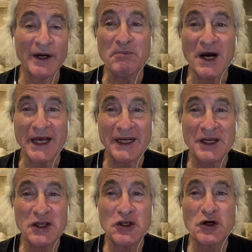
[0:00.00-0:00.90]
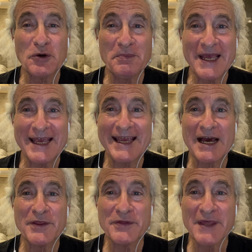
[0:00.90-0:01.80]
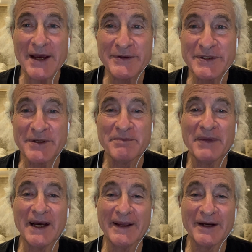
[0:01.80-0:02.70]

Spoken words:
but you'll pay 1,000 baht